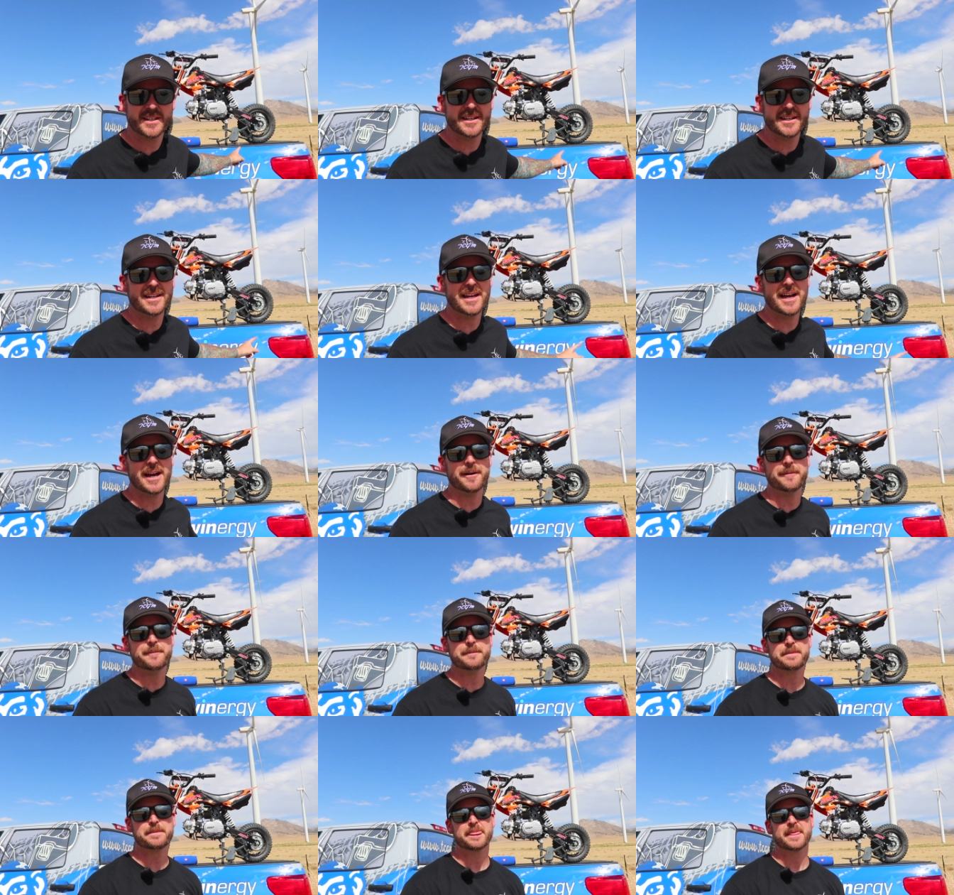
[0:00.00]

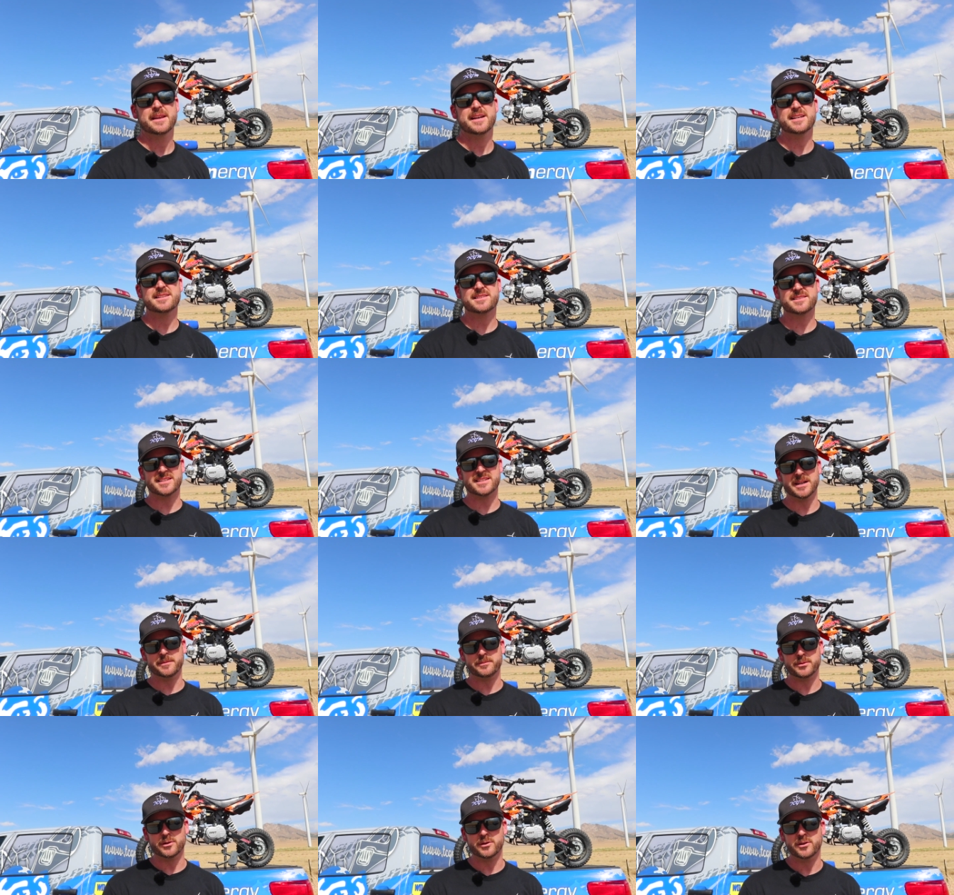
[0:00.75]
Now, it's
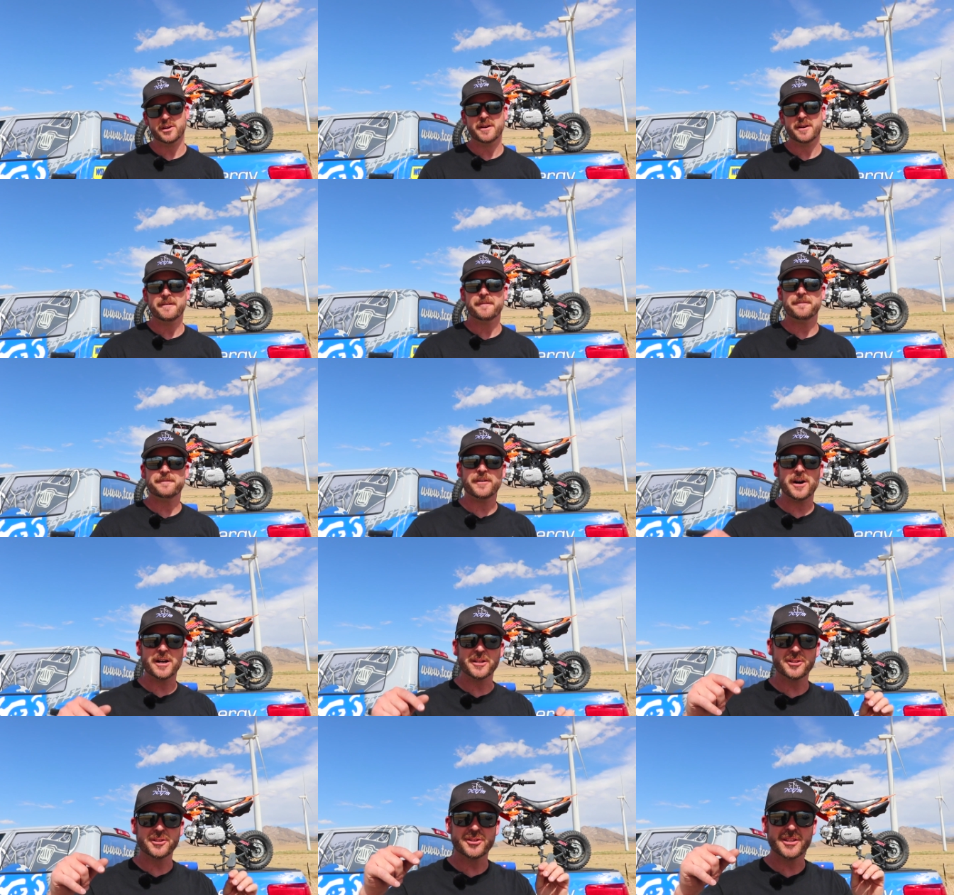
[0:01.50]
simple.
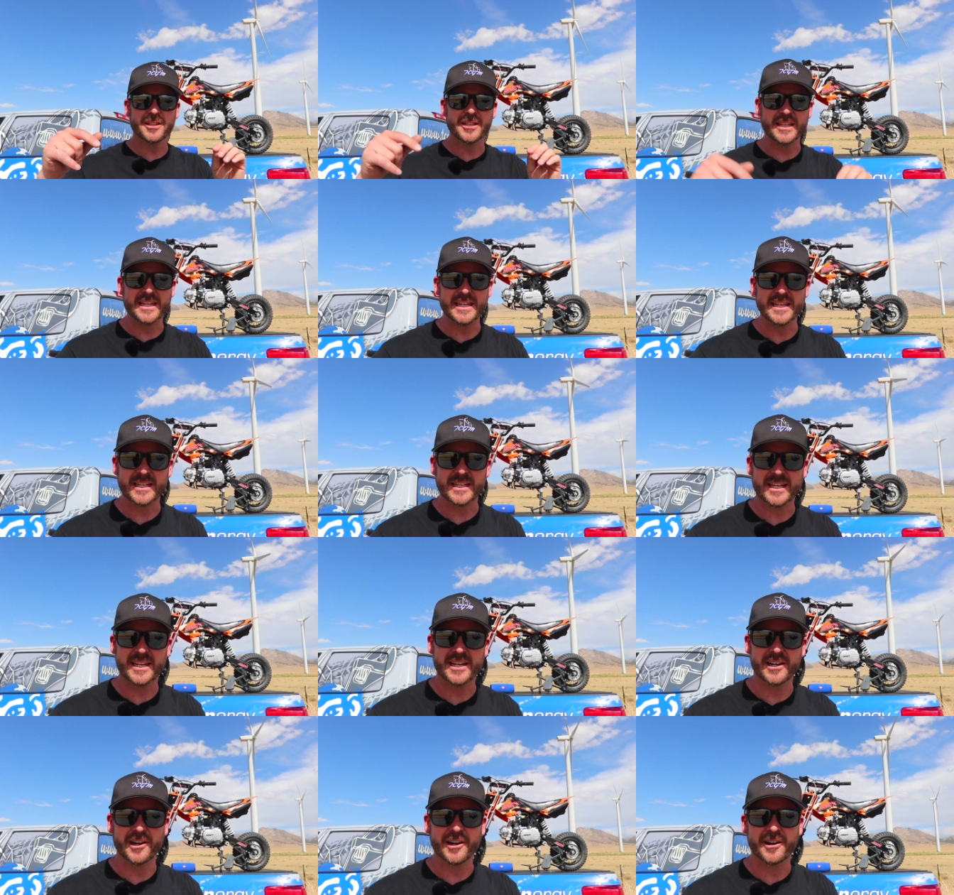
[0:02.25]
Follow the link
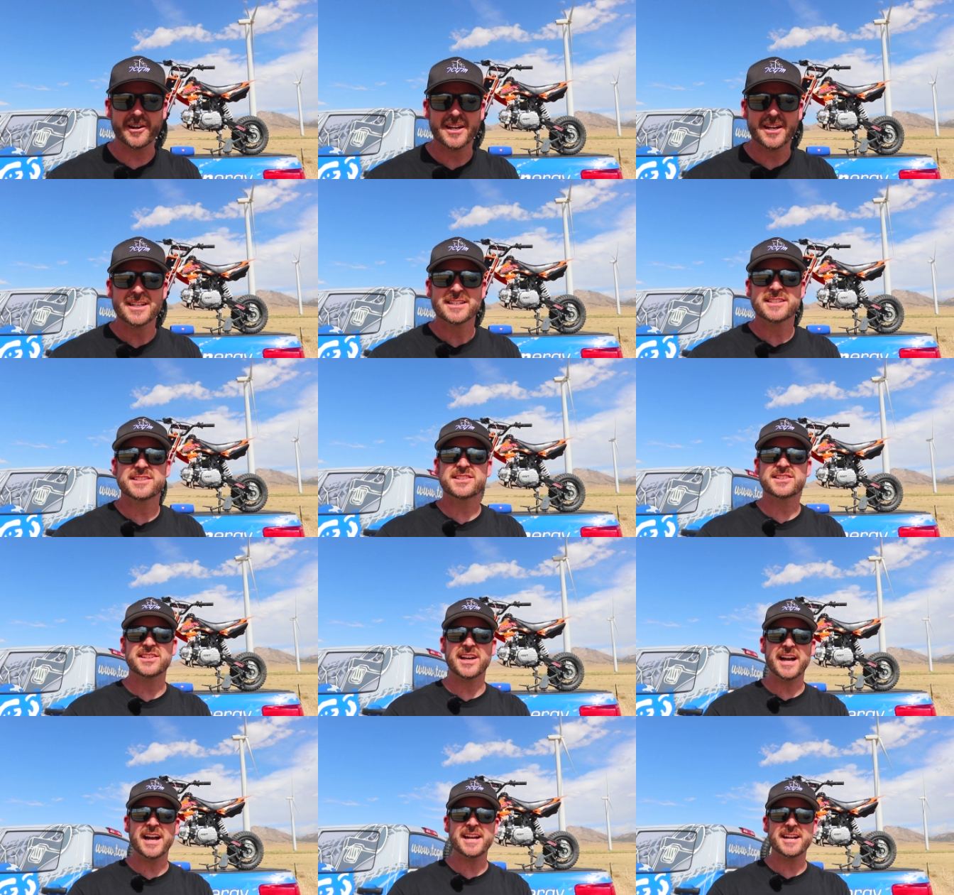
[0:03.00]
here
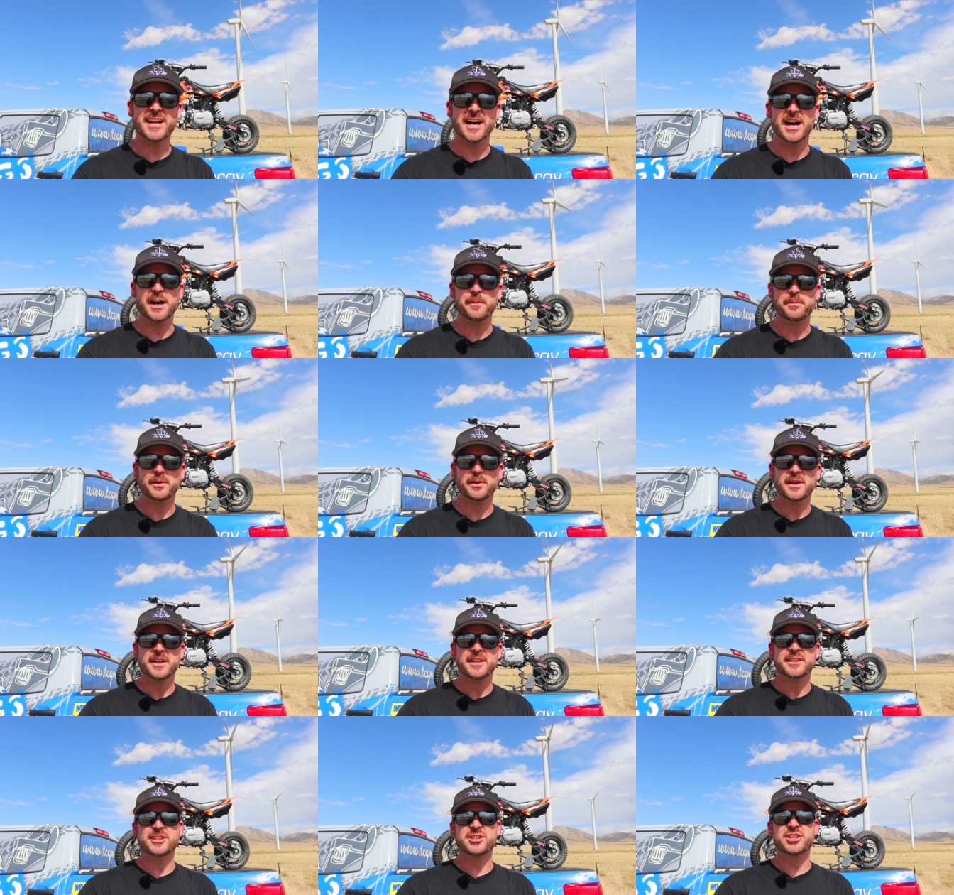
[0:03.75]
sign up.
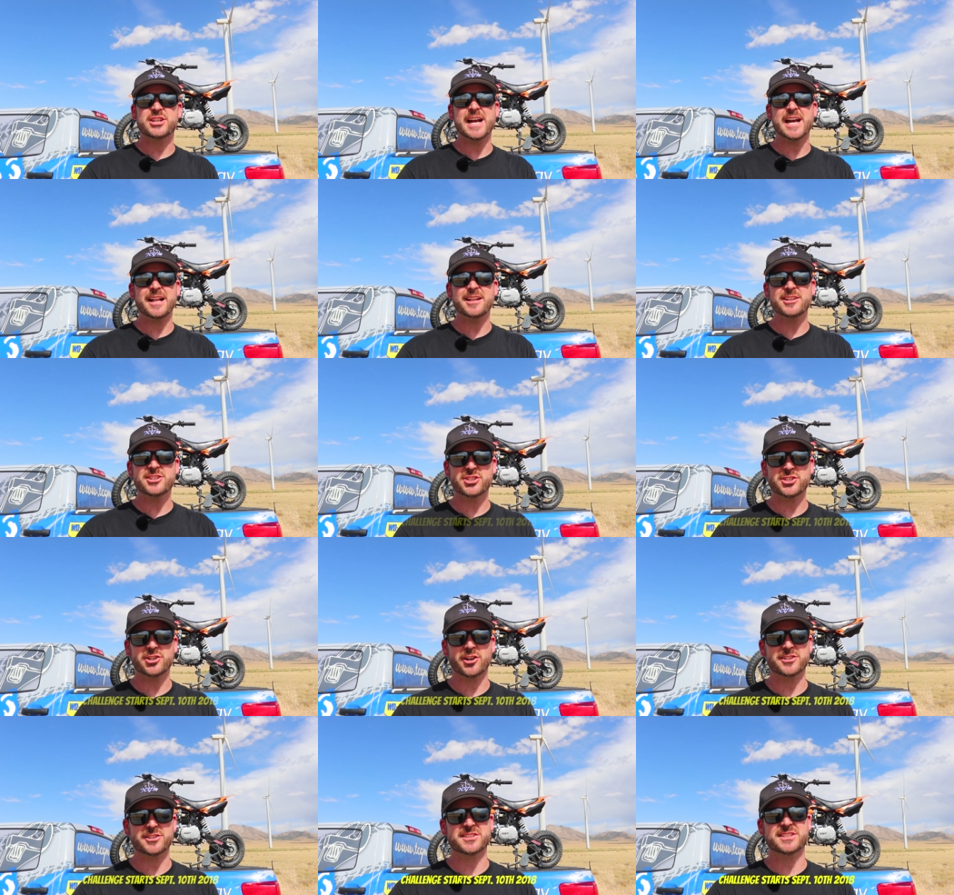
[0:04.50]
The challenge
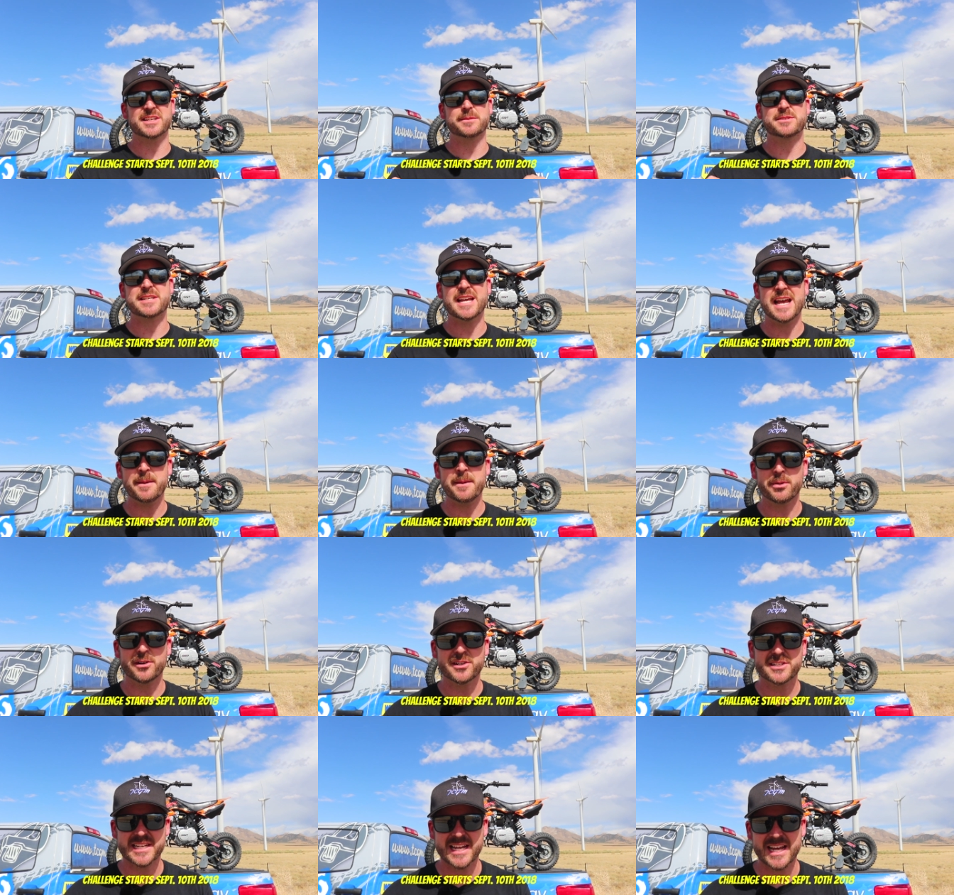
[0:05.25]
starts
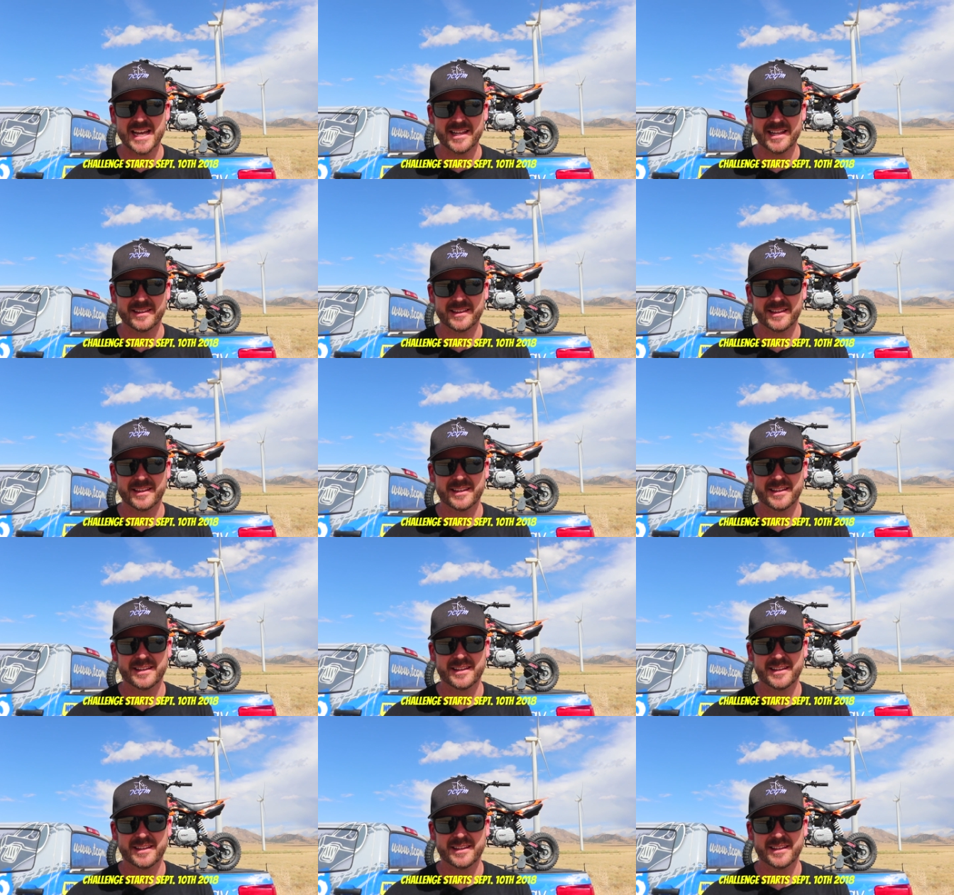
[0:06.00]
September 10th.